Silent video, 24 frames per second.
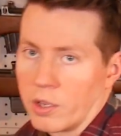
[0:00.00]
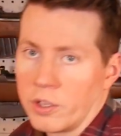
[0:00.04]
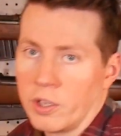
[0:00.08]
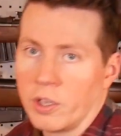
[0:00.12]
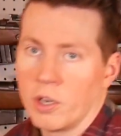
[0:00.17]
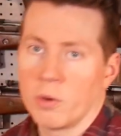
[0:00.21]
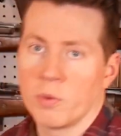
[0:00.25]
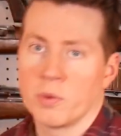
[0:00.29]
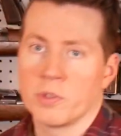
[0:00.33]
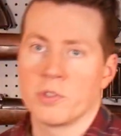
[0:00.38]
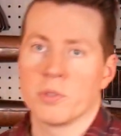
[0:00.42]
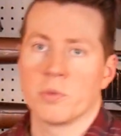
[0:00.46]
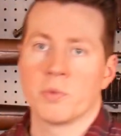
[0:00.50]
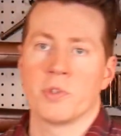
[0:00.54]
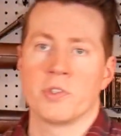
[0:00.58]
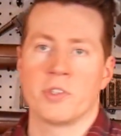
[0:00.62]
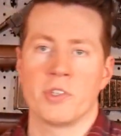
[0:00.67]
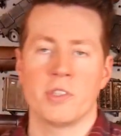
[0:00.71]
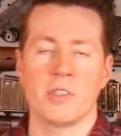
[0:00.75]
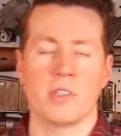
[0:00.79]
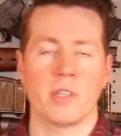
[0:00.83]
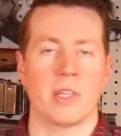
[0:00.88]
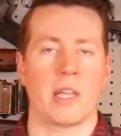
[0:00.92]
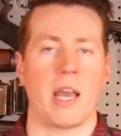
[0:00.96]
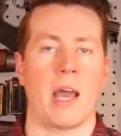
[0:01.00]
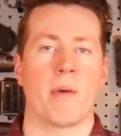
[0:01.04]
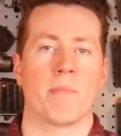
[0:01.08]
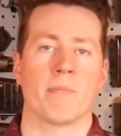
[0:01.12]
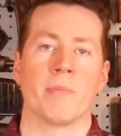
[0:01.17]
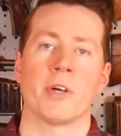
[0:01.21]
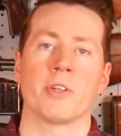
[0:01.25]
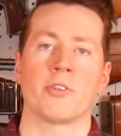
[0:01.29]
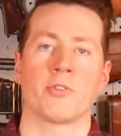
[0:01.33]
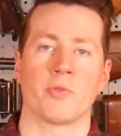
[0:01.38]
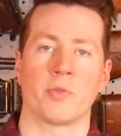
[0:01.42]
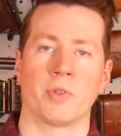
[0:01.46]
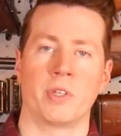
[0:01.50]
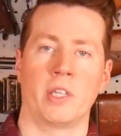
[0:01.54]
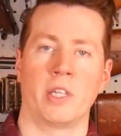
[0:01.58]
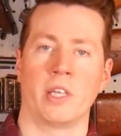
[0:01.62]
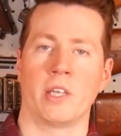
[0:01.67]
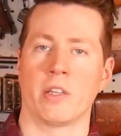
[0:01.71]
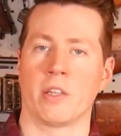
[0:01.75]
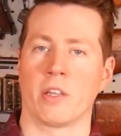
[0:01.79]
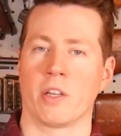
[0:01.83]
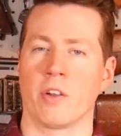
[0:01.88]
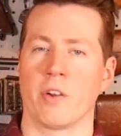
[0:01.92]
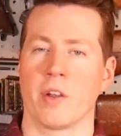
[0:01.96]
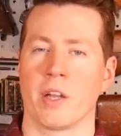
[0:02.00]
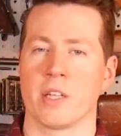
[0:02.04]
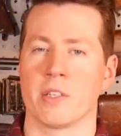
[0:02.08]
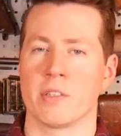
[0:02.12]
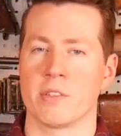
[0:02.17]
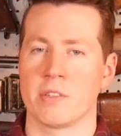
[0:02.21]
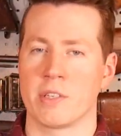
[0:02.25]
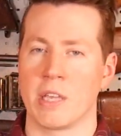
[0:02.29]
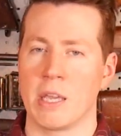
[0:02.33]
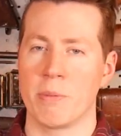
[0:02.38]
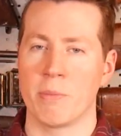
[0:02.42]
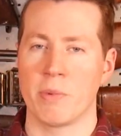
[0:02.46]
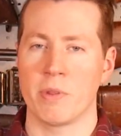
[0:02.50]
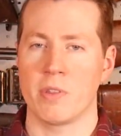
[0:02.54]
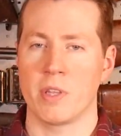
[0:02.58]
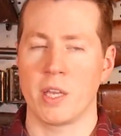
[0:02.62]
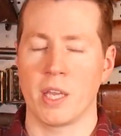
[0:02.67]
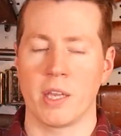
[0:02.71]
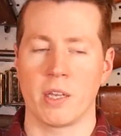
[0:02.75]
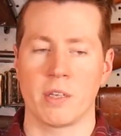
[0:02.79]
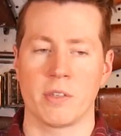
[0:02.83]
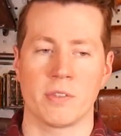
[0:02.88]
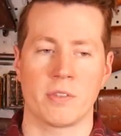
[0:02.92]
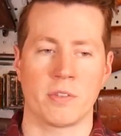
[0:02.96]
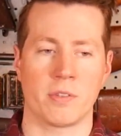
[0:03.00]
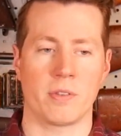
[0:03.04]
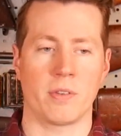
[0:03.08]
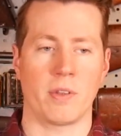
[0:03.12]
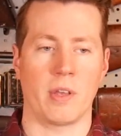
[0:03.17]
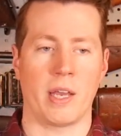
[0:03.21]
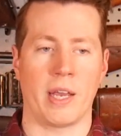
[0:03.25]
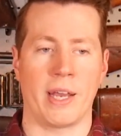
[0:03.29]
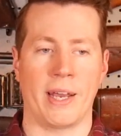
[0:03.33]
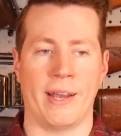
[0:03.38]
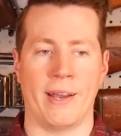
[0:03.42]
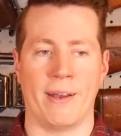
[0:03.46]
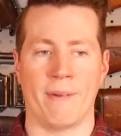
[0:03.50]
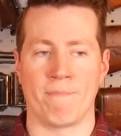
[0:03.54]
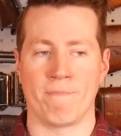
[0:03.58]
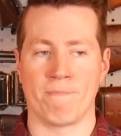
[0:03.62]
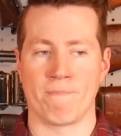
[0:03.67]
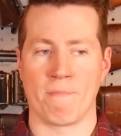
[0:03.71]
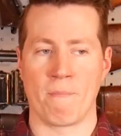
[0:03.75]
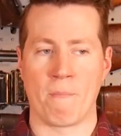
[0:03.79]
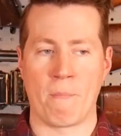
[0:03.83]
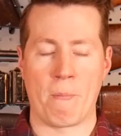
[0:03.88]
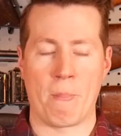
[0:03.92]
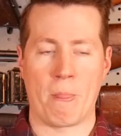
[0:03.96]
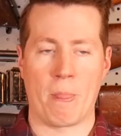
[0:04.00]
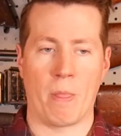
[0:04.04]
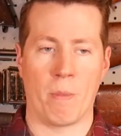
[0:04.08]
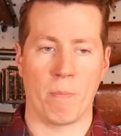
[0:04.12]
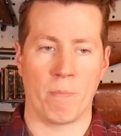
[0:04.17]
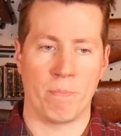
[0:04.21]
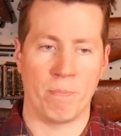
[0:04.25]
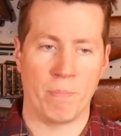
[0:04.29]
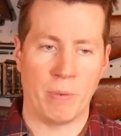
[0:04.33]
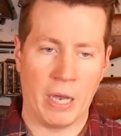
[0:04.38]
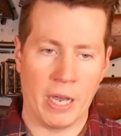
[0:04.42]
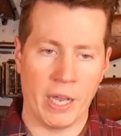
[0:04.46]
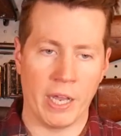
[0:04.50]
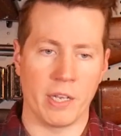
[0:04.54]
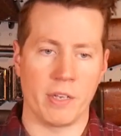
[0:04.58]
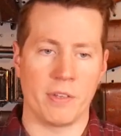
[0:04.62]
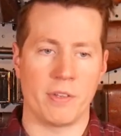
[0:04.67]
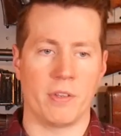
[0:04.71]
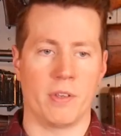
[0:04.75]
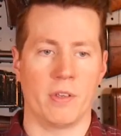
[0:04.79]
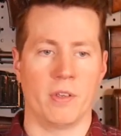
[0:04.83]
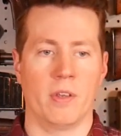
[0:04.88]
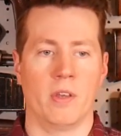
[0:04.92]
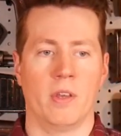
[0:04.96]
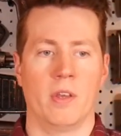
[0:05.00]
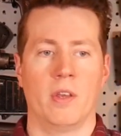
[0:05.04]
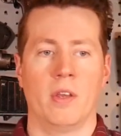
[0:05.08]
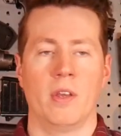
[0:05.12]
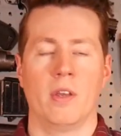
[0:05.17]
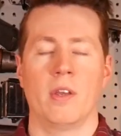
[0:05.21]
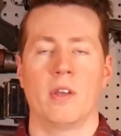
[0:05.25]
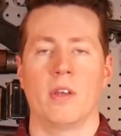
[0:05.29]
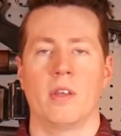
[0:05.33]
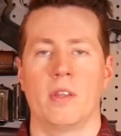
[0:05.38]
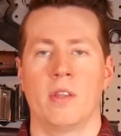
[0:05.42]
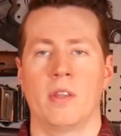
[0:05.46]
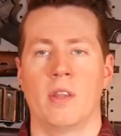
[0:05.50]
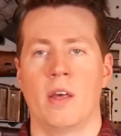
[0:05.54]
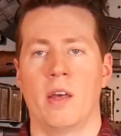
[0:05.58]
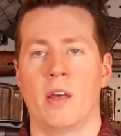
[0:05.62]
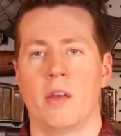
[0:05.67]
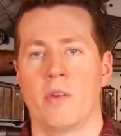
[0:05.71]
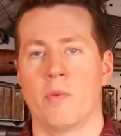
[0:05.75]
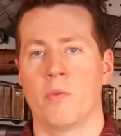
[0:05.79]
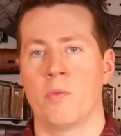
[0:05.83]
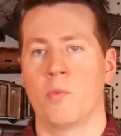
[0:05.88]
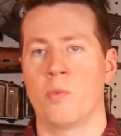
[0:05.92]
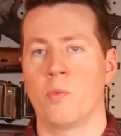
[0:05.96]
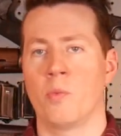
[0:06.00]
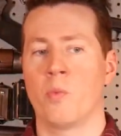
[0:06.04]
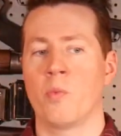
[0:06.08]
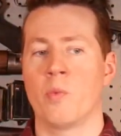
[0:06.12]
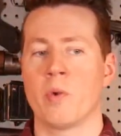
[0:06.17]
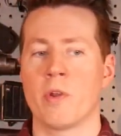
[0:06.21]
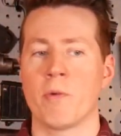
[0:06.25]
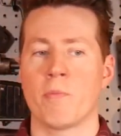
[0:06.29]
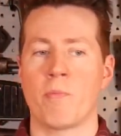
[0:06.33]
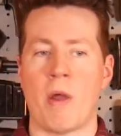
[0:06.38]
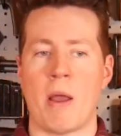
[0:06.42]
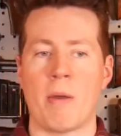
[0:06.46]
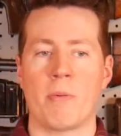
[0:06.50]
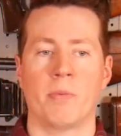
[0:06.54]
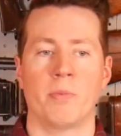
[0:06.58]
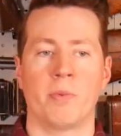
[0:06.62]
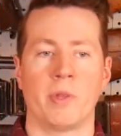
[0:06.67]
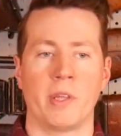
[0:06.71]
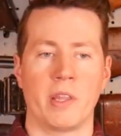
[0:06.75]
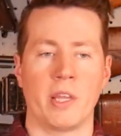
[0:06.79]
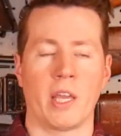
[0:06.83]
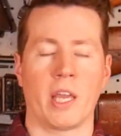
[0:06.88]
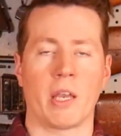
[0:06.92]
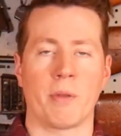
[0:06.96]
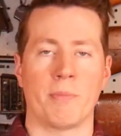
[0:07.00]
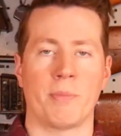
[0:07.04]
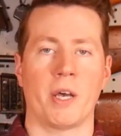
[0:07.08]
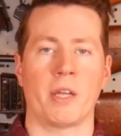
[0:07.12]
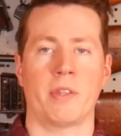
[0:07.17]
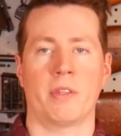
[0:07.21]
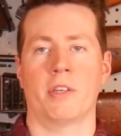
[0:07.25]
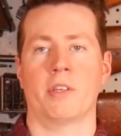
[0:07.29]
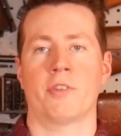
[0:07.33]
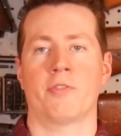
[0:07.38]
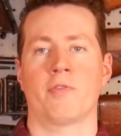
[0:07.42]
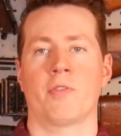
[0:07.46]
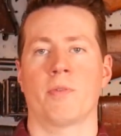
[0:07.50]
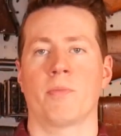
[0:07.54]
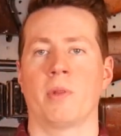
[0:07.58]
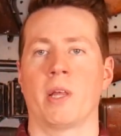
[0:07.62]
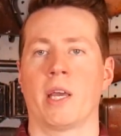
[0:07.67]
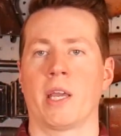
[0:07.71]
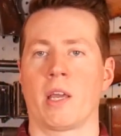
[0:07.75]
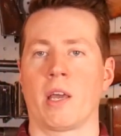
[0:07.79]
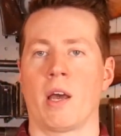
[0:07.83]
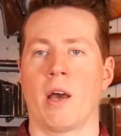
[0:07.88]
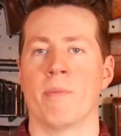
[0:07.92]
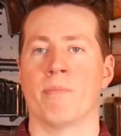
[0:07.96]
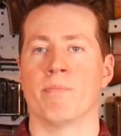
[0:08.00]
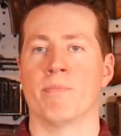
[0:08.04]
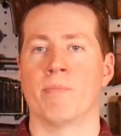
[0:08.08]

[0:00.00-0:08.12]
you know, which isn't that much really in the grand scheme of things. But we're probably thinking about this from like a